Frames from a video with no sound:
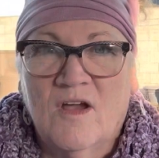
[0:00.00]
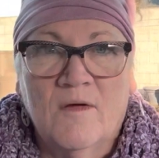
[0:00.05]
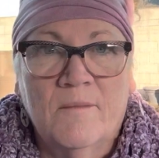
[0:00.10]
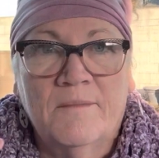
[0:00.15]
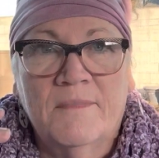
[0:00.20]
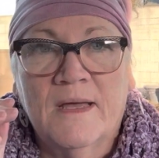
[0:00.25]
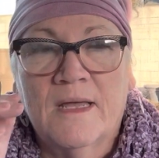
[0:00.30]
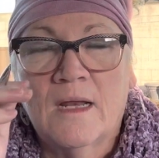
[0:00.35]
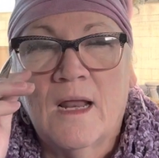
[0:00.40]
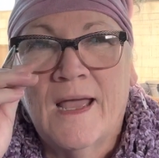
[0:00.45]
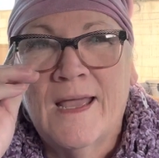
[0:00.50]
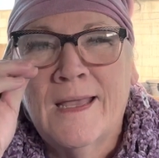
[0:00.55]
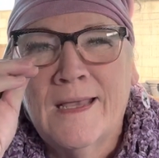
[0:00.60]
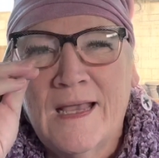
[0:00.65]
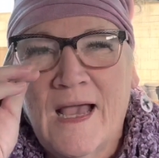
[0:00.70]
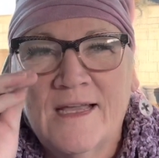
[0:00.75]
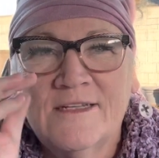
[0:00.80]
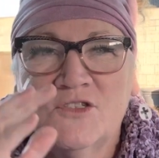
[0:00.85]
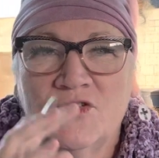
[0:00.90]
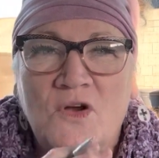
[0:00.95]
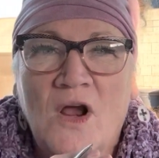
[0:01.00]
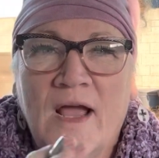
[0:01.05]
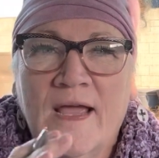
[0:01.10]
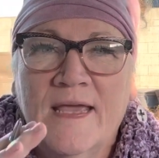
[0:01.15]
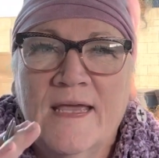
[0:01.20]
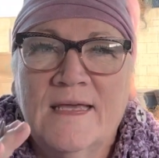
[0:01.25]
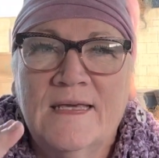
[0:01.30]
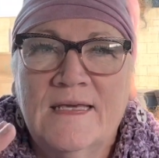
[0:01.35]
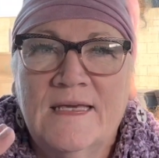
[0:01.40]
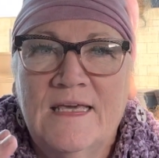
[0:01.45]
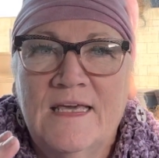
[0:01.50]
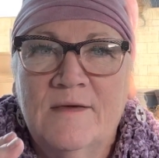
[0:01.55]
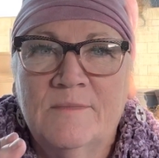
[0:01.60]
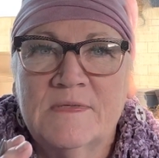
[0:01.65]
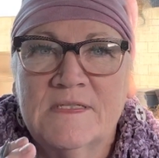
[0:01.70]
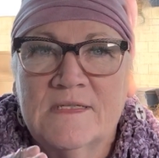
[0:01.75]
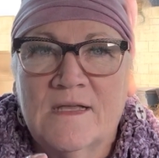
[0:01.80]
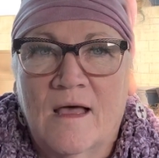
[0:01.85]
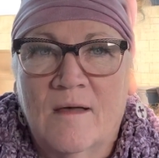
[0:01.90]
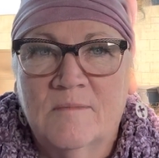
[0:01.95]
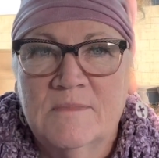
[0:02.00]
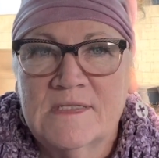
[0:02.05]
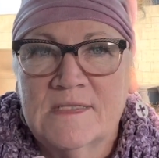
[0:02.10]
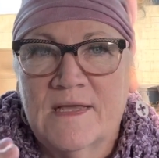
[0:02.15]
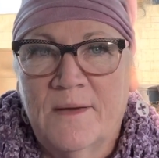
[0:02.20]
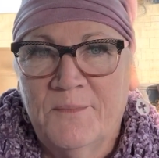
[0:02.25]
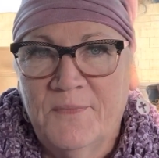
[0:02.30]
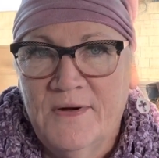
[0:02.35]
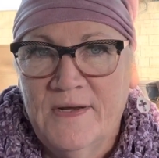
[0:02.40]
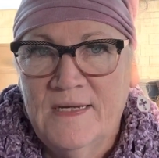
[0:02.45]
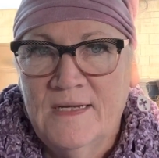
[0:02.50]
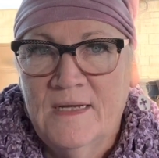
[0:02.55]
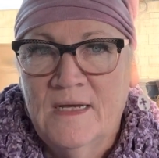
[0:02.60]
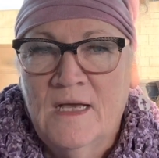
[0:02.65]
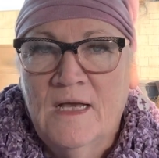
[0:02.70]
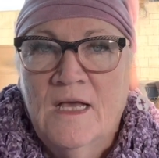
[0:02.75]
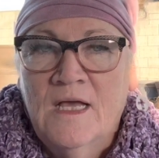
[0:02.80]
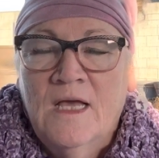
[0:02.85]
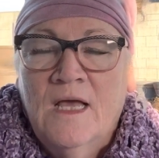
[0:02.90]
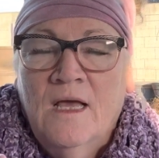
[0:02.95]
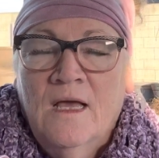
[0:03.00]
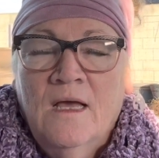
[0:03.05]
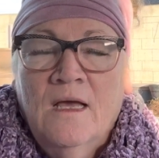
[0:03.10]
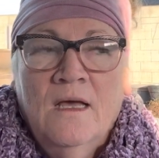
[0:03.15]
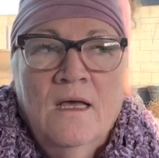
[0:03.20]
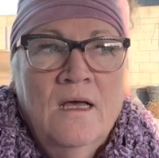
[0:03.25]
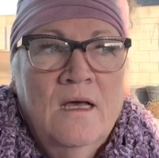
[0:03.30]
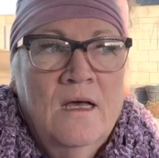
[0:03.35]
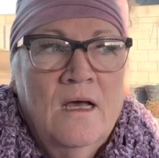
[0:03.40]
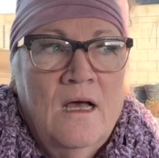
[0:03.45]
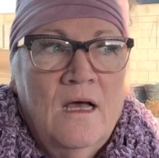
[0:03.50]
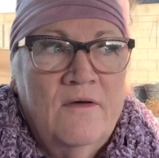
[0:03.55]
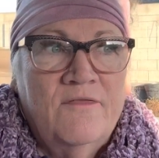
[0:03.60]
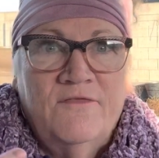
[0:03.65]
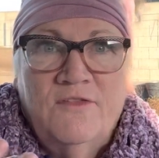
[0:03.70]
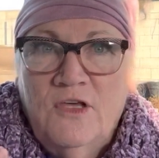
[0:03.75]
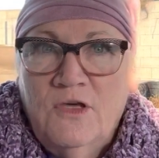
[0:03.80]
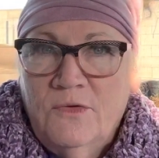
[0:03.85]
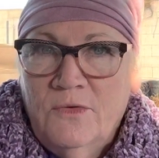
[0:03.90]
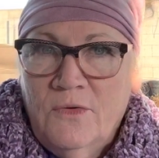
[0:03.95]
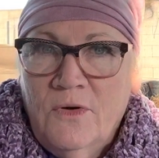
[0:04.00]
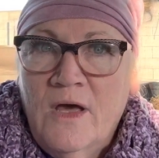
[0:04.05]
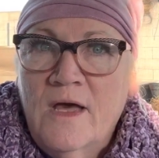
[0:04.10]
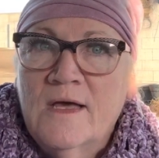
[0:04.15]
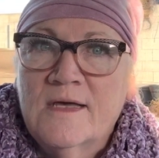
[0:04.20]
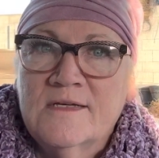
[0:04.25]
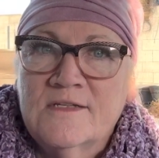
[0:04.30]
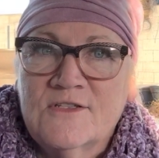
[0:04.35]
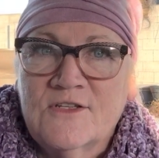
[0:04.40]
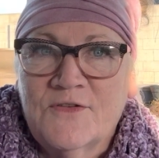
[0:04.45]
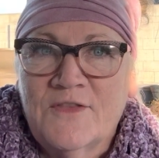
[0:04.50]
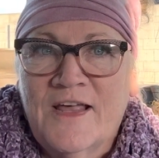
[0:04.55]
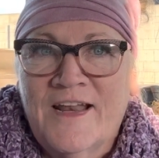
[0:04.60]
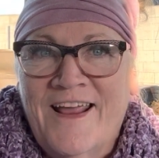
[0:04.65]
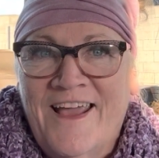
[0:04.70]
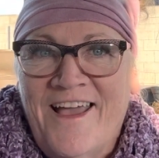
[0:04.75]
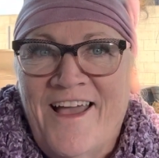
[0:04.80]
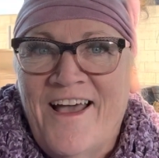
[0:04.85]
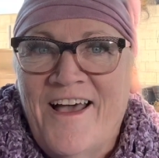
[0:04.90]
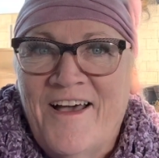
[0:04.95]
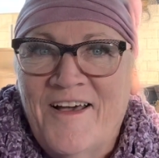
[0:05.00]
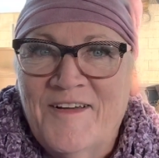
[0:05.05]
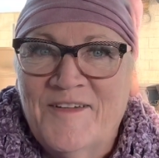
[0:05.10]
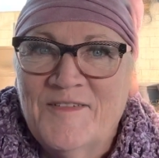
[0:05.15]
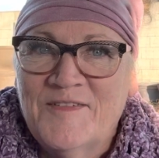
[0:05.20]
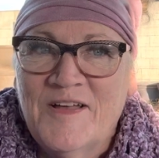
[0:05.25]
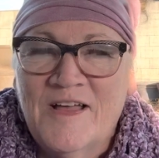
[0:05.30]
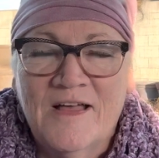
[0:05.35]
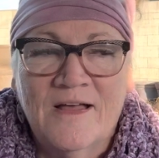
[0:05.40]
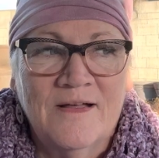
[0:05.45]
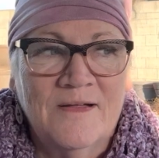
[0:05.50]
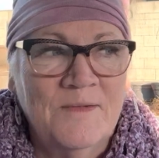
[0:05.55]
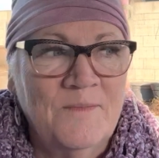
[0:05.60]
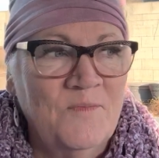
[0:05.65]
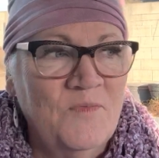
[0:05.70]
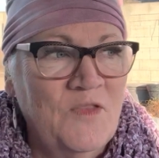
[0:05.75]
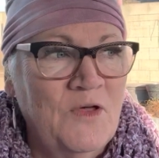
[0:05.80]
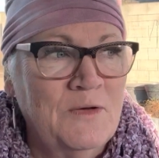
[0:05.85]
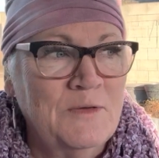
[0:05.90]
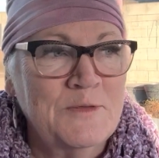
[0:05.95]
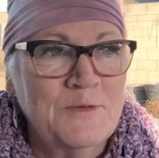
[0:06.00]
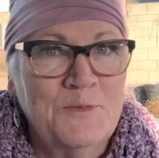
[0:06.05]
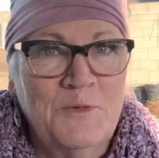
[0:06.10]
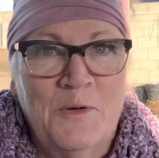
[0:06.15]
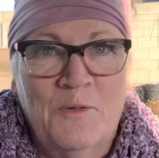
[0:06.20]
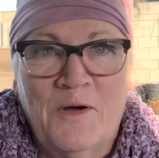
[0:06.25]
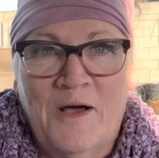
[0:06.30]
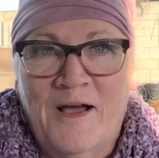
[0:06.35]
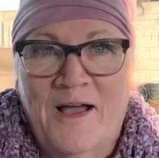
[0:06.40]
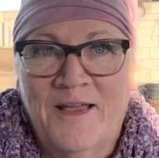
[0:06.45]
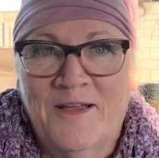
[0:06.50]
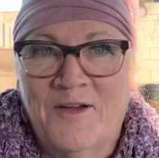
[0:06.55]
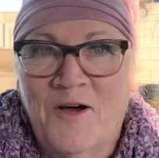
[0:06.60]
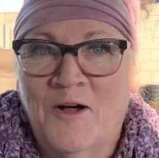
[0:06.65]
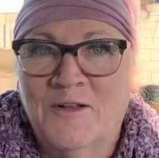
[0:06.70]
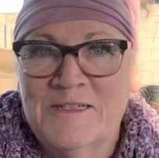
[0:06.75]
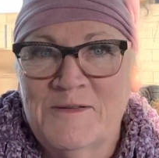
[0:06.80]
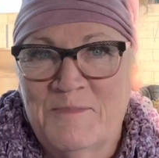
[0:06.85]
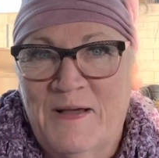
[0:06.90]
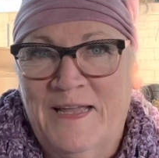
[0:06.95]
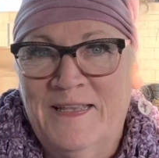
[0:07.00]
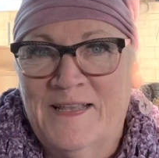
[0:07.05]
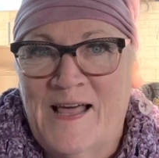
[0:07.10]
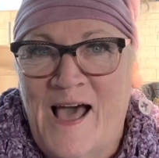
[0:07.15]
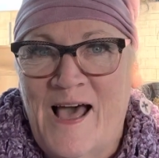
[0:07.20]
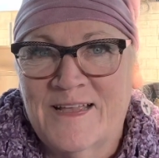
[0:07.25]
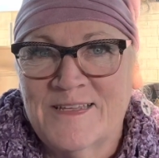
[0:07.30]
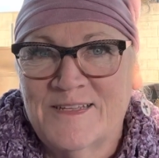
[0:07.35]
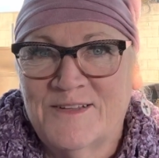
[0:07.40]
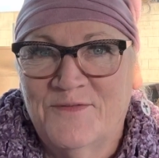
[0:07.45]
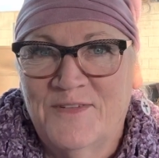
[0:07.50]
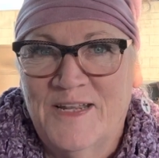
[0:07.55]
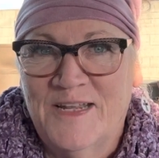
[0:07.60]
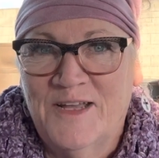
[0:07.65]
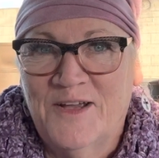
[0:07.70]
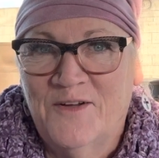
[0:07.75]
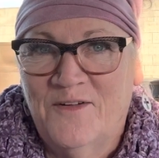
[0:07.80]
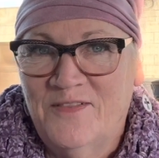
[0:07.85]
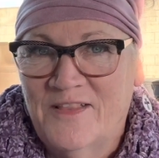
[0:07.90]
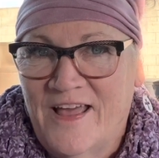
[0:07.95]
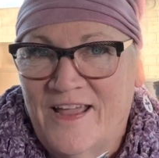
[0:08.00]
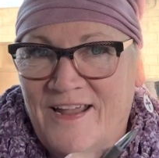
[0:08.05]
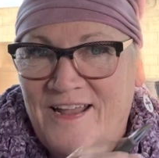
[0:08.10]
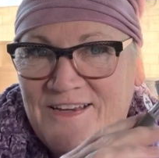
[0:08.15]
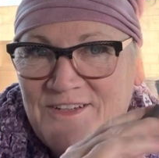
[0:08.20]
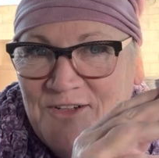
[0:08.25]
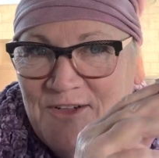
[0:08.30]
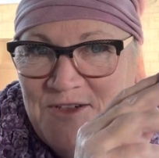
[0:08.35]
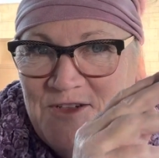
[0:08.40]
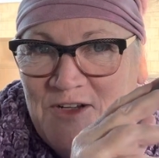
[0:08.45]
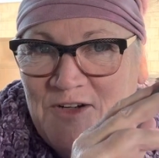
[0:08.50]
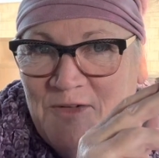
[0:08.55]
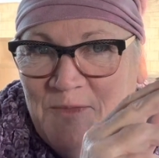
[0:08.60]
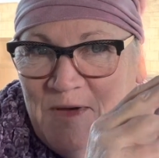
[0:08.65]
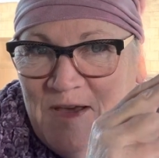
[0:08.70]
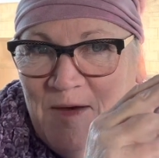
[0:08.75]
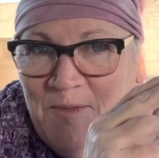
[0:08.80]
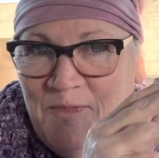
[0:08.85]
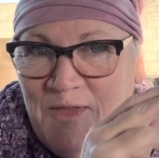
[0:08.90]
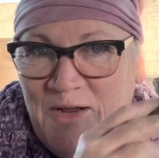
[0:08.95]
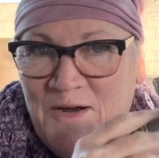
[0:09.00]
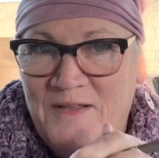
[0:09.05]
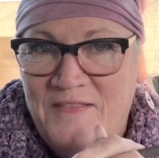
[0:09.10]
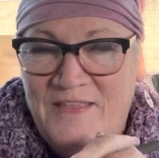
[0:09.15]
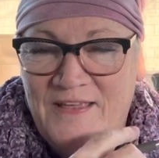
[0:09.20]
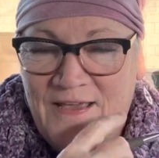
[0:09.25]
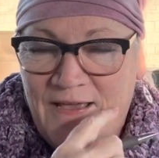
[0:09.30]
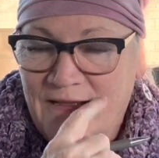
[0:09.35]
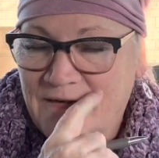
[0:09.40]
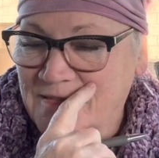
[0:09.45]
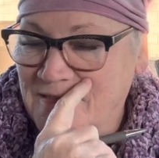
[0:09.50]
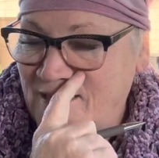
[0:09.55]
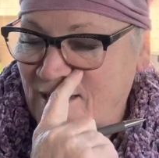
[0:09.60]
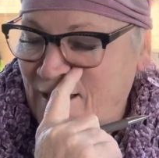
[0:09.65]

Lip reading: but I try and keep some separate, a few, so that I have those, what I called in my last video, like I told you, it'll be up there at the end,